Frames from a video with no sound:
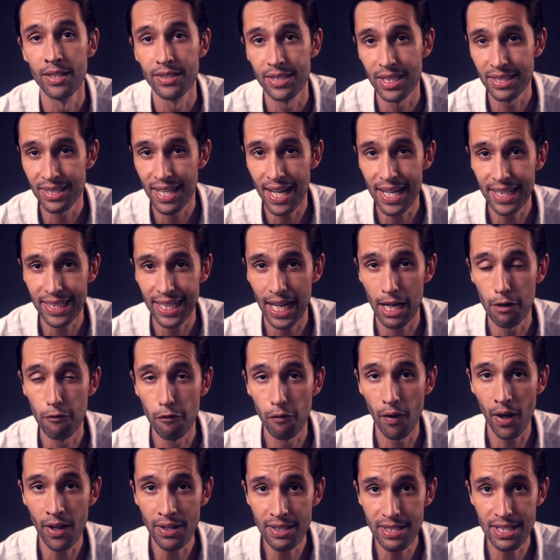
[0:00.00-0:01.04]
To take
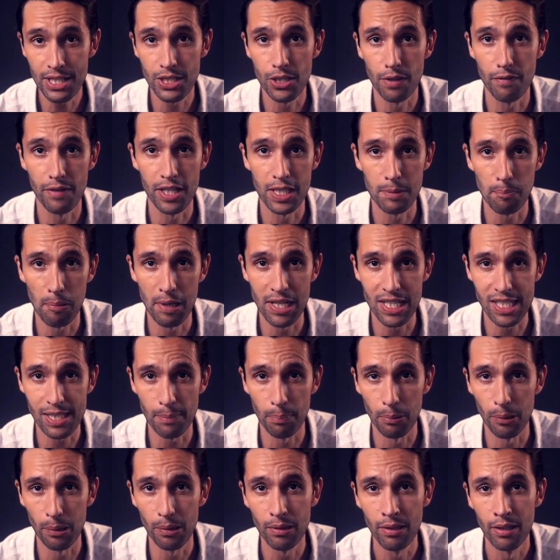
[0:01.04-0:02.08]
advantage of this
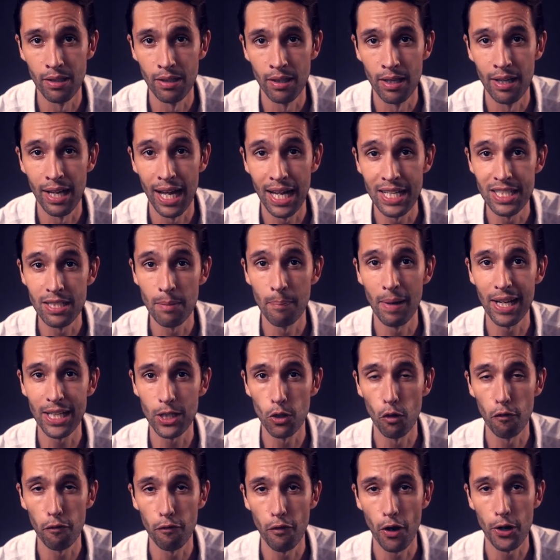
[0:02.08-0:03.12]
principle, and to make
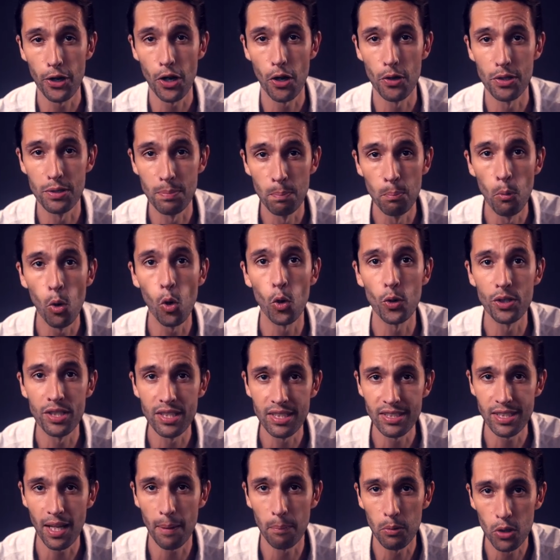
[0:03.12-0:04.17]
your photos more
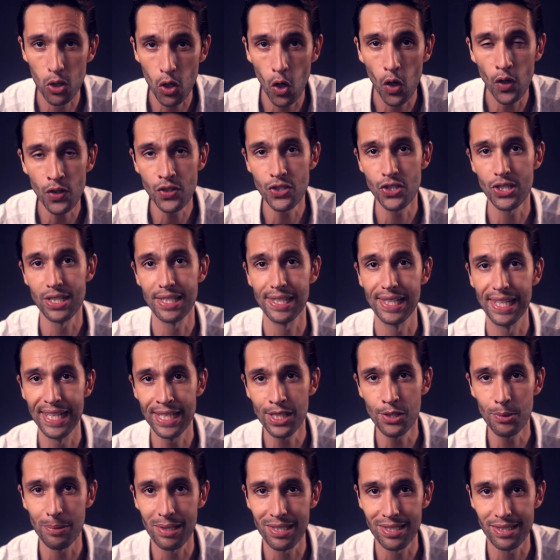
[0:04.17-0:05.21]
subconsciously
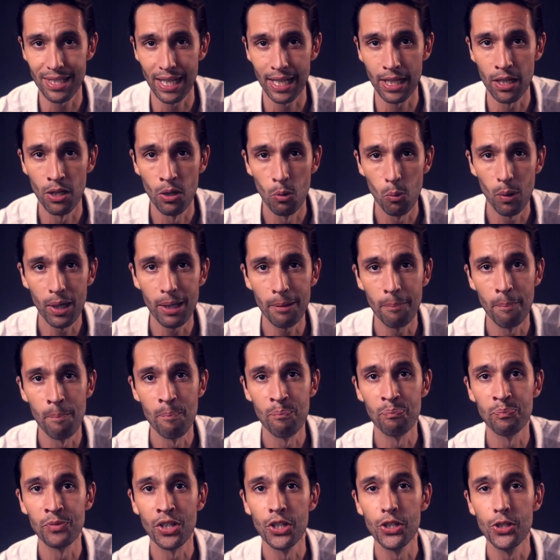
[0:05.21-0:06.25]
interesting, well,
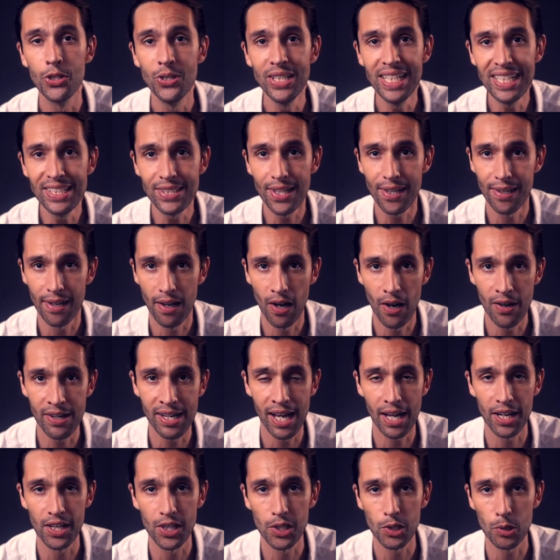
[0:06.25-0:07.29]
you need to
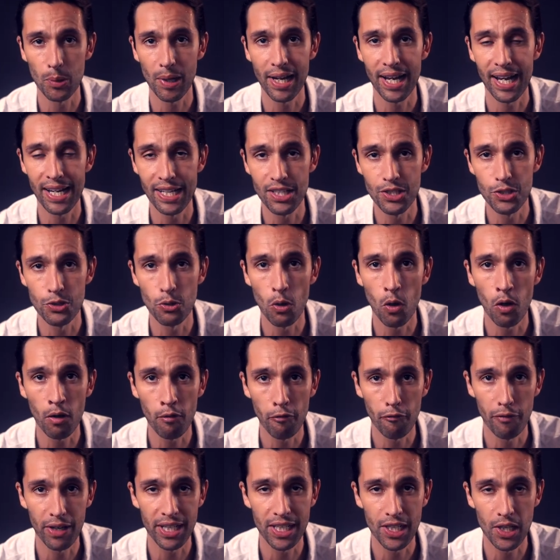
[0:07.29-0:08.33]
learn how to create a
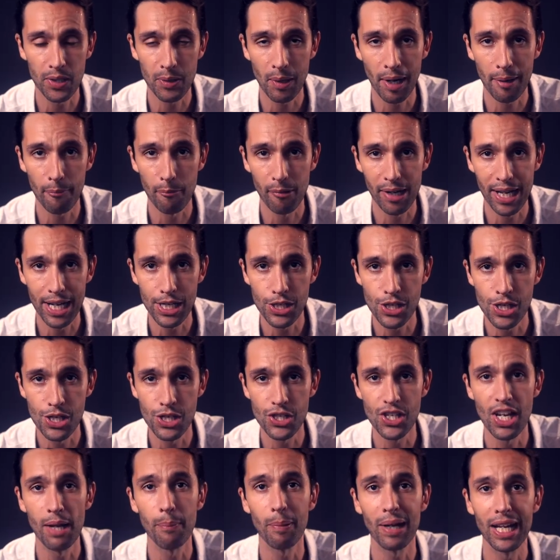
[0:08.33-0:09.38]
strong figure-ground
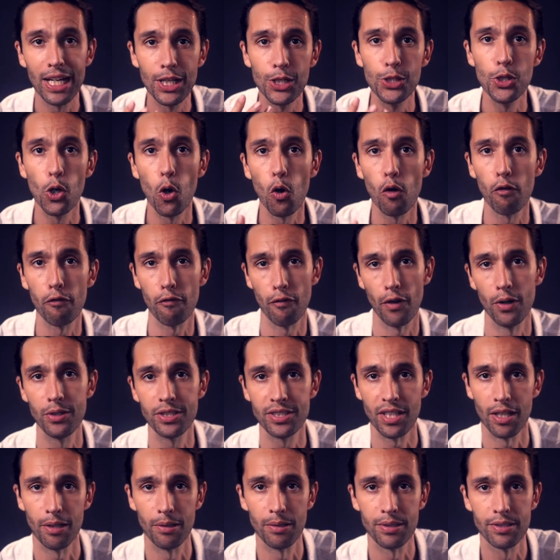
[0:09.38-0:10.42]
relationship in your
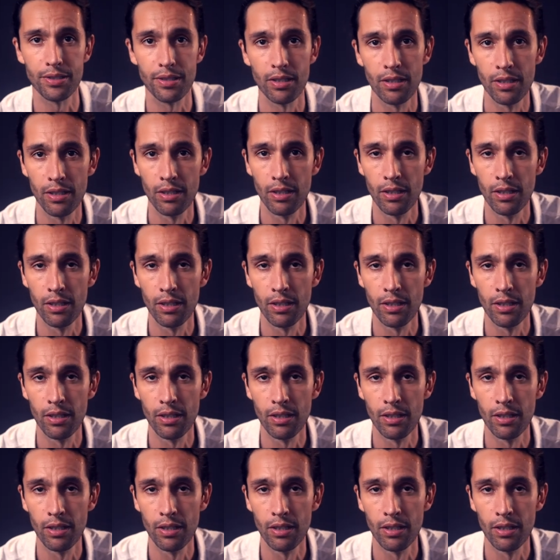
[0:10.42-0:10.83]
photos.